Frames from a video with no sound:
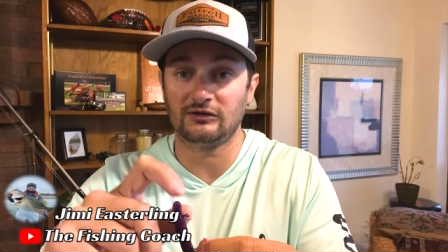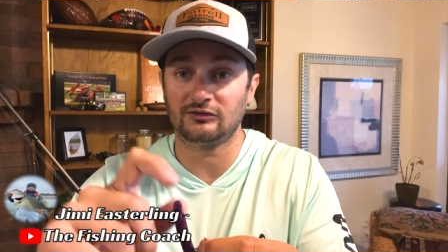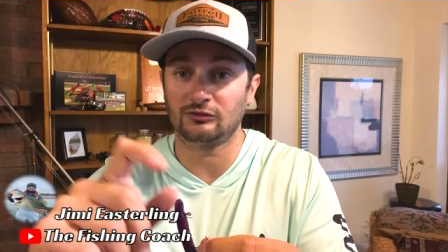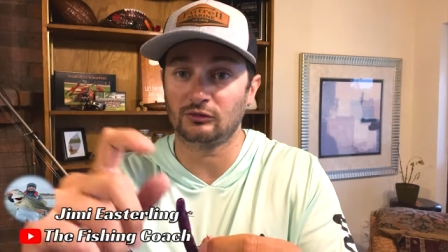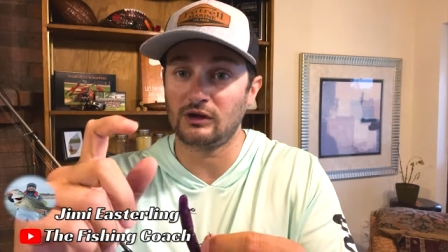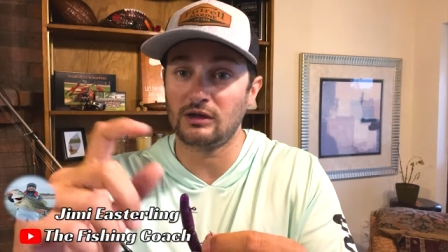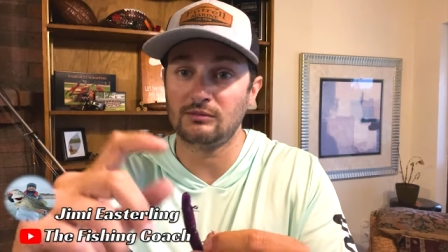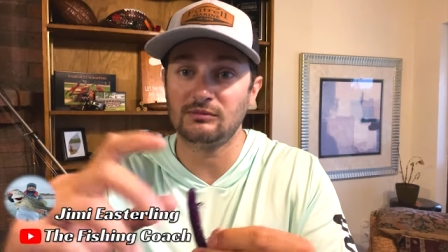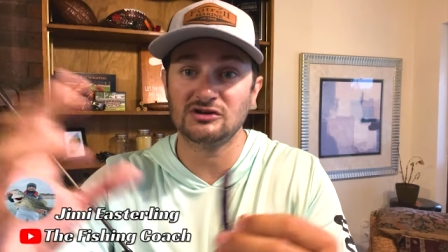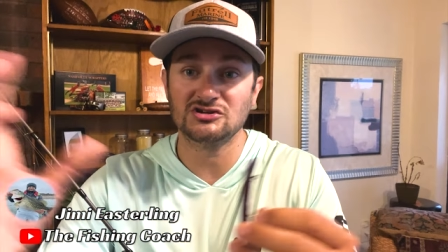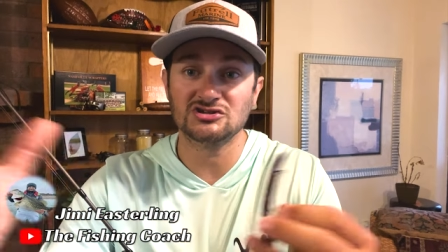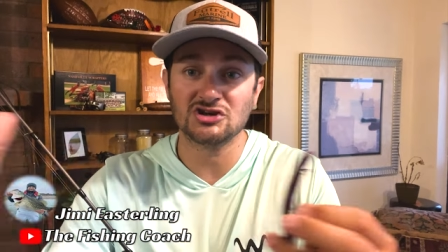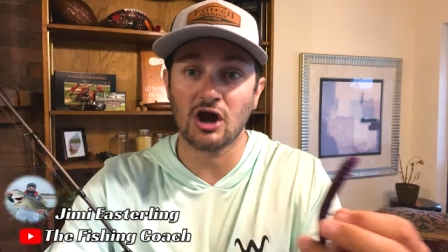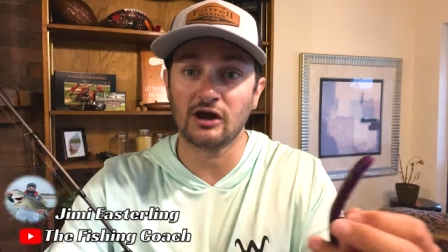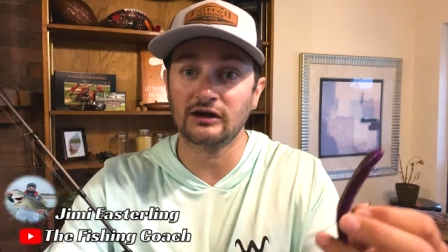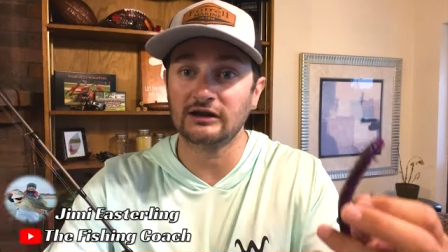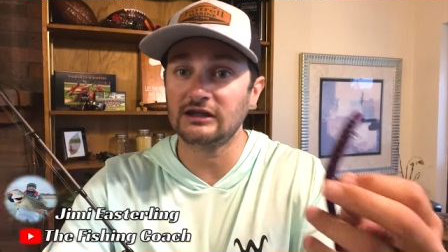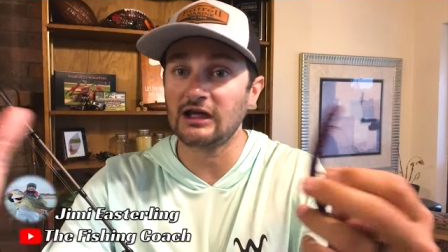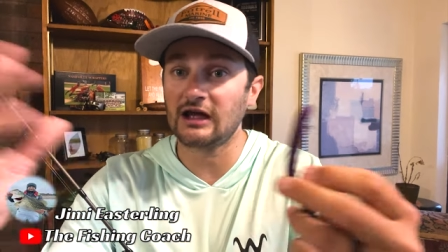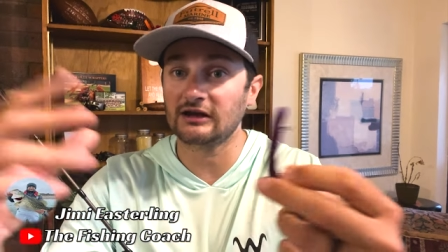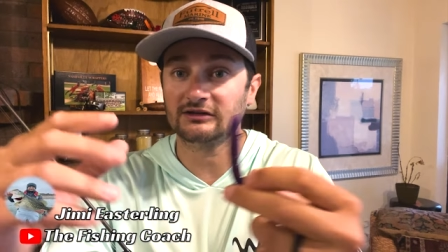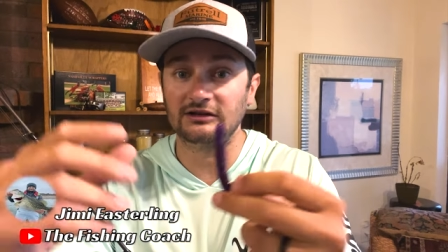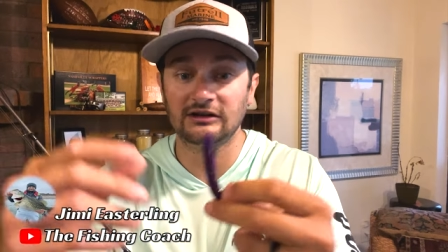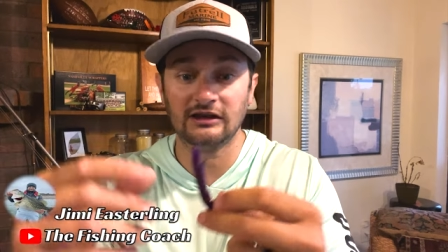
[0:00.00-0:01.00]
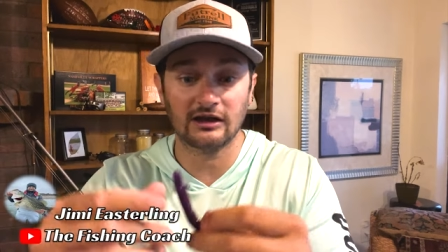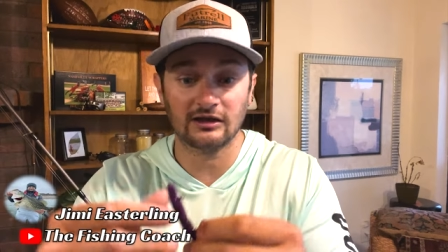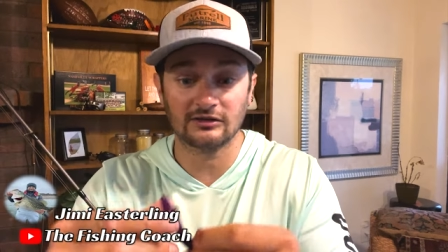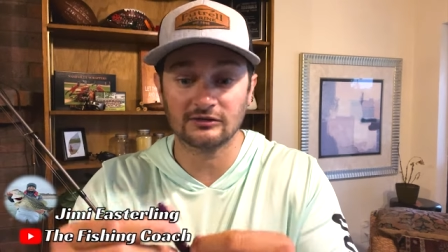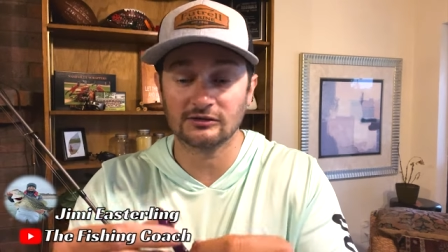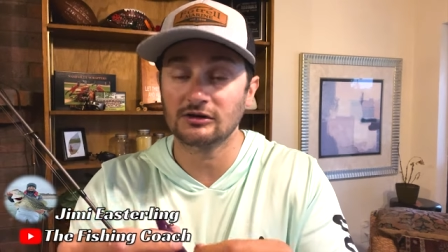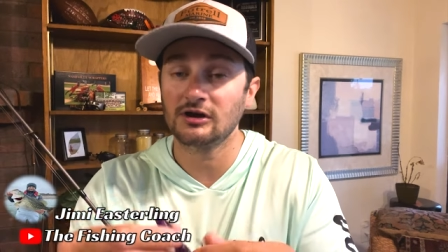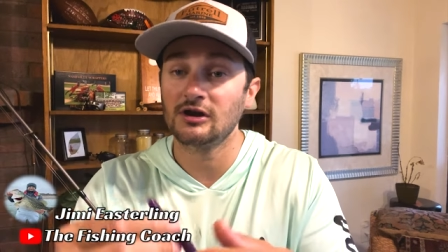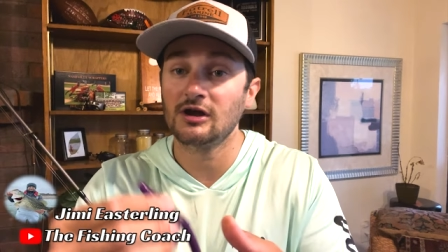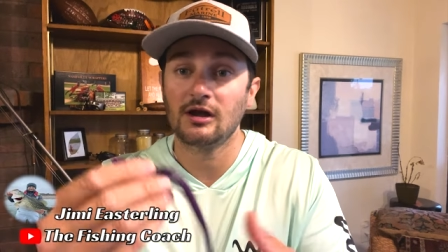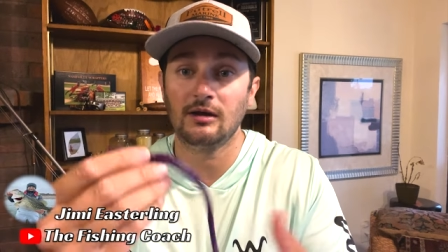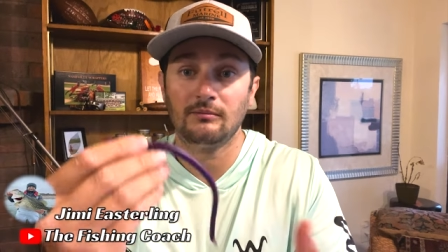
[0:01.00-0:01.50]
So him and Johnny got
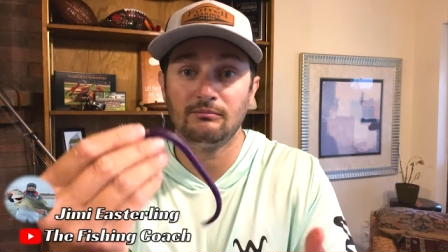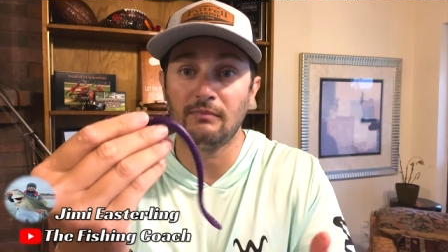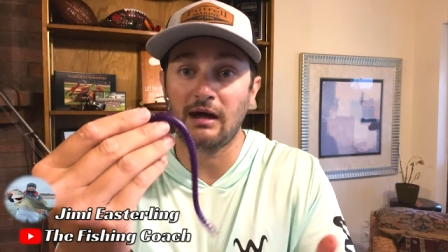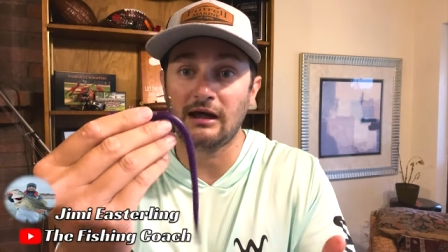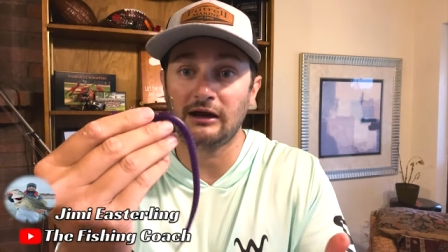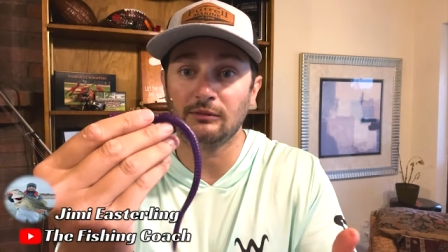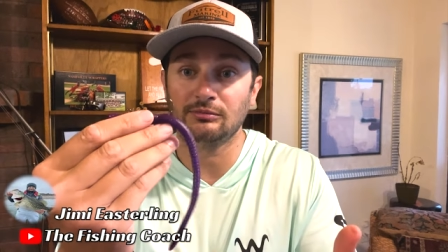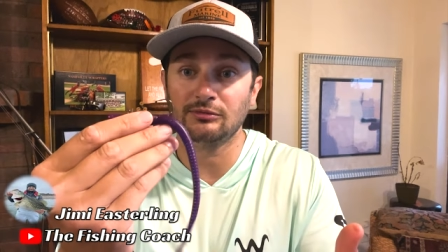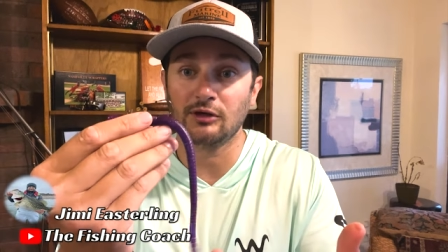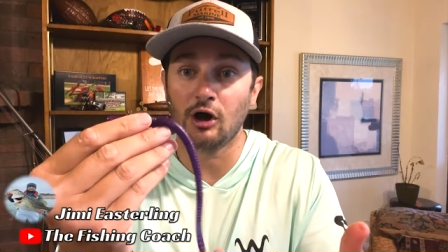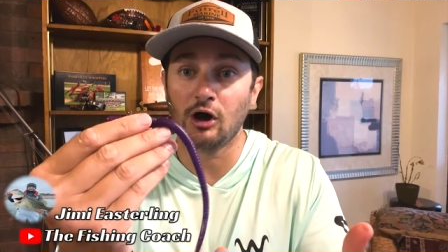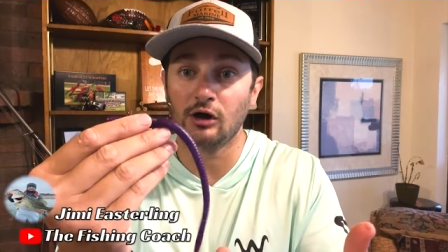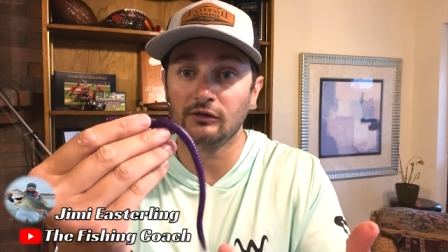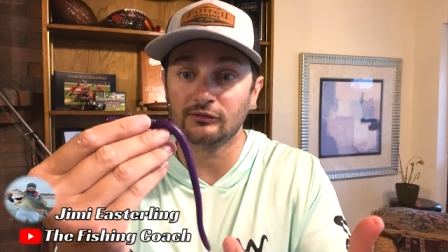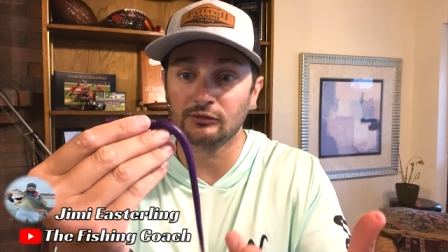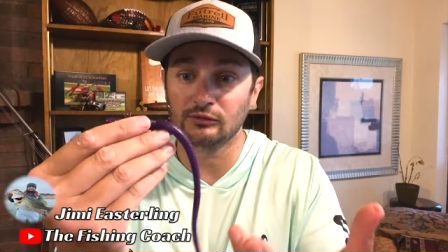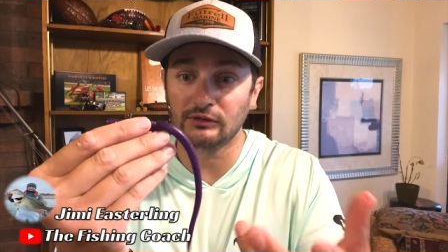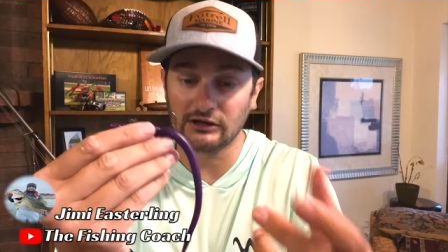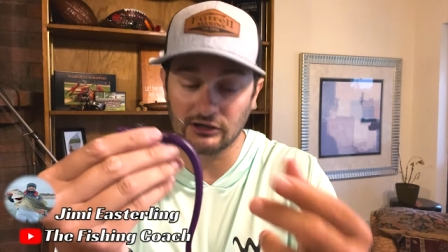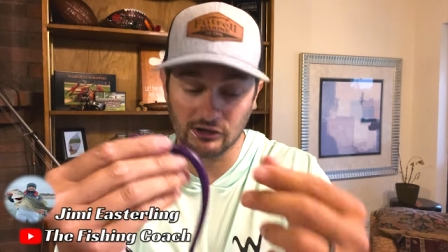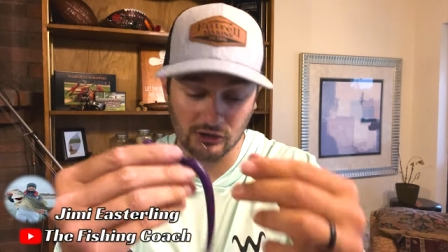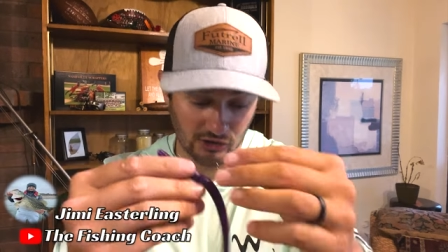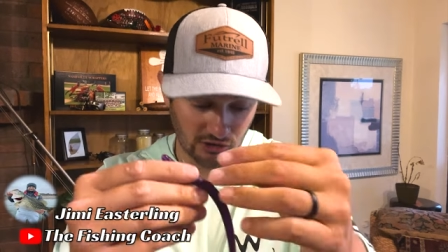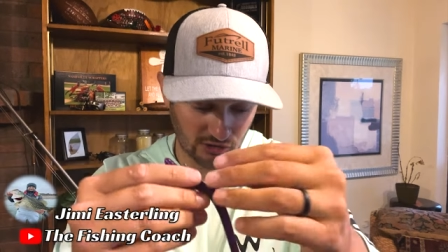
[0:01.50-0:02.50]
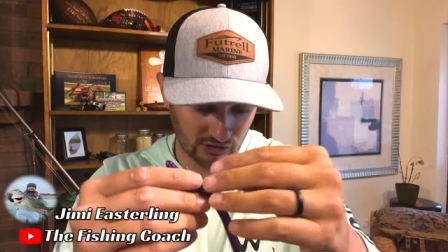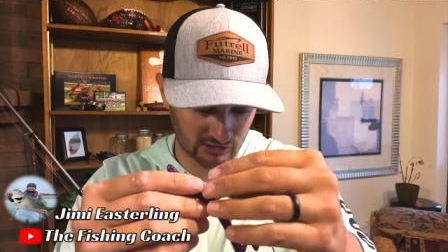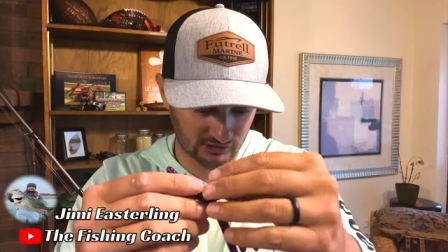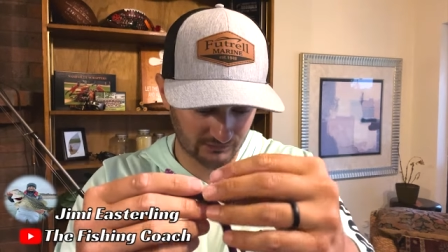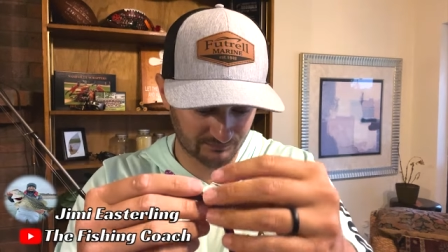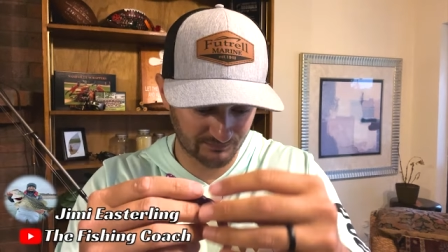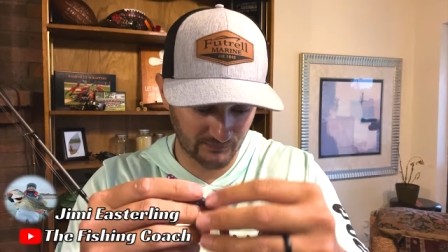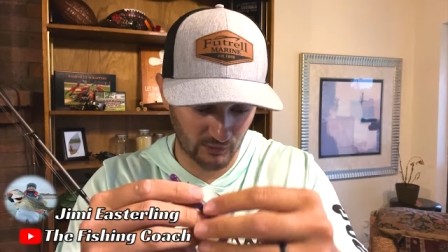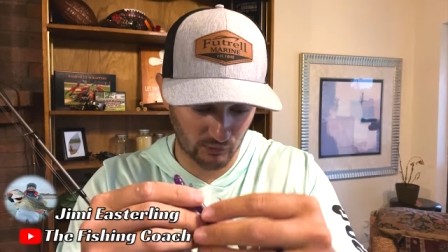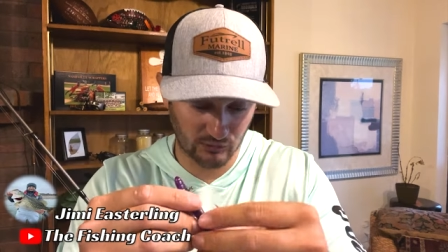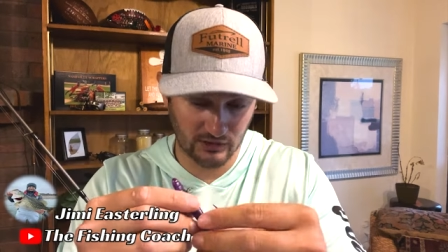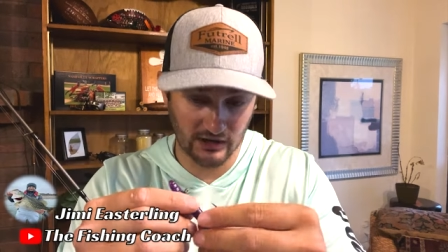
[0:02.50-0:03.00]
together, made up the hover rig hook,
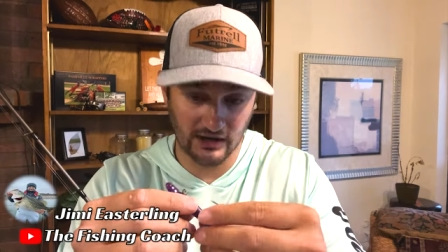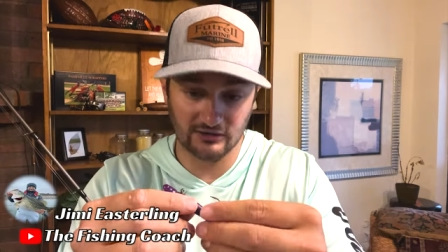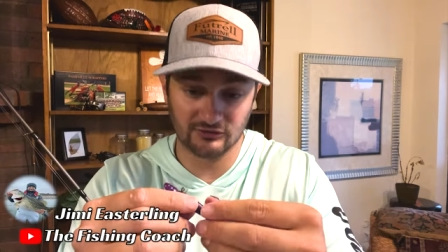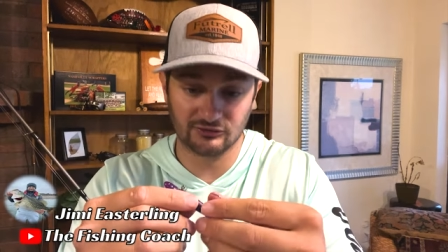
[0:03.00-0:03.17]
okay?